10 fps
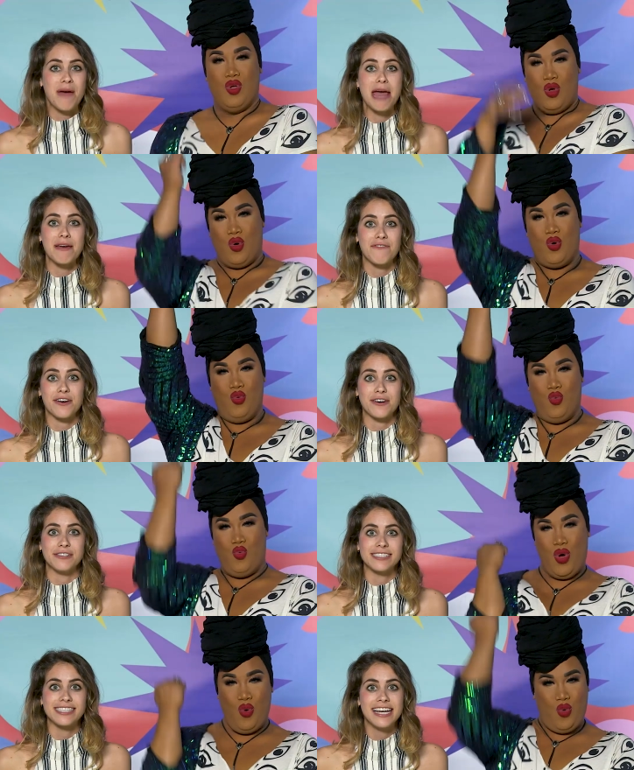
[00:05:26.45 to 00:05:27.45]
Speaker 1: baby foods.
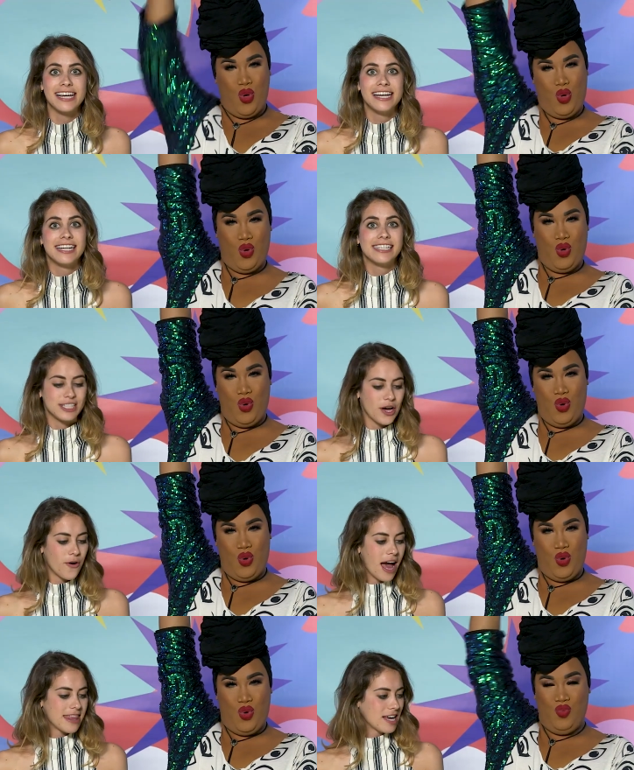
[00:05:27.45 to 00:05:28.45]
Woo -woo. So
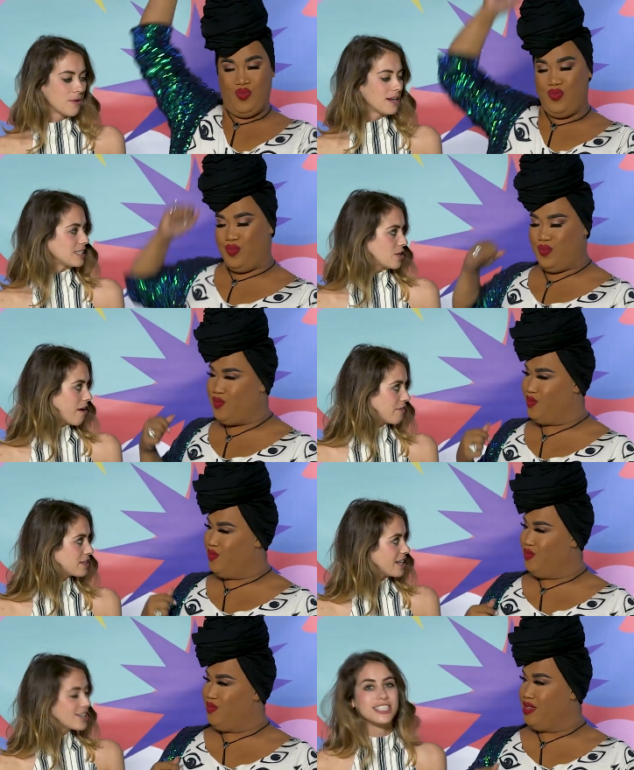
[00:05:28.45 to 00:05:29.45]
I think we need to go out for
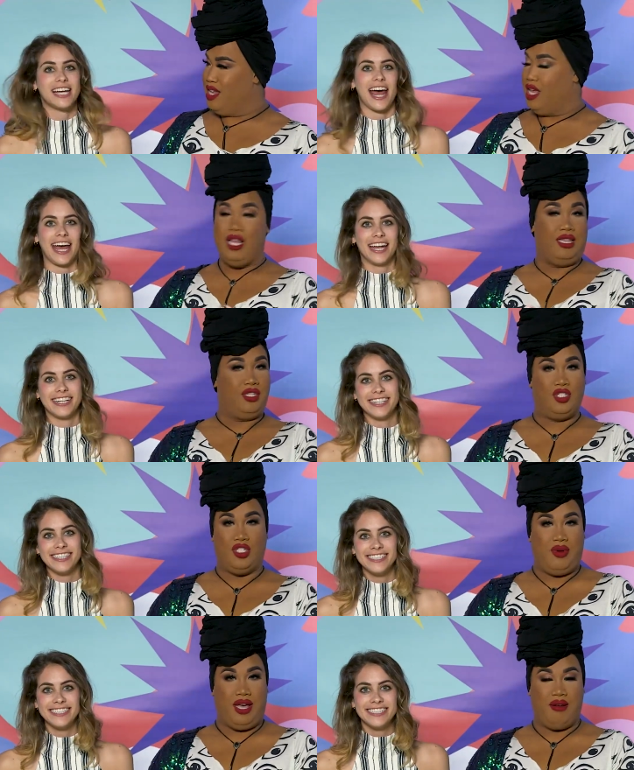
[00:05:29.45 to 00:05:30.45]
dinner tonight. Let's do
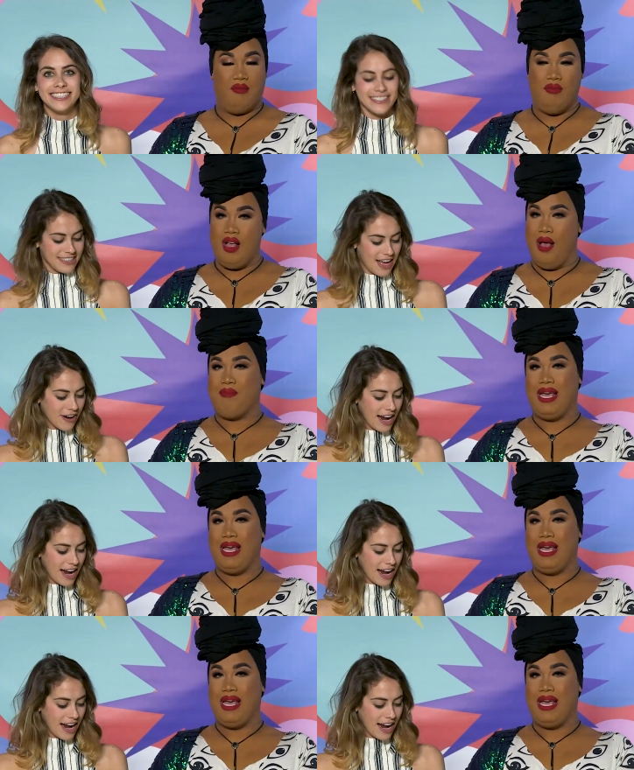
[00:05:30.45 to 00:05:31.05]
it. All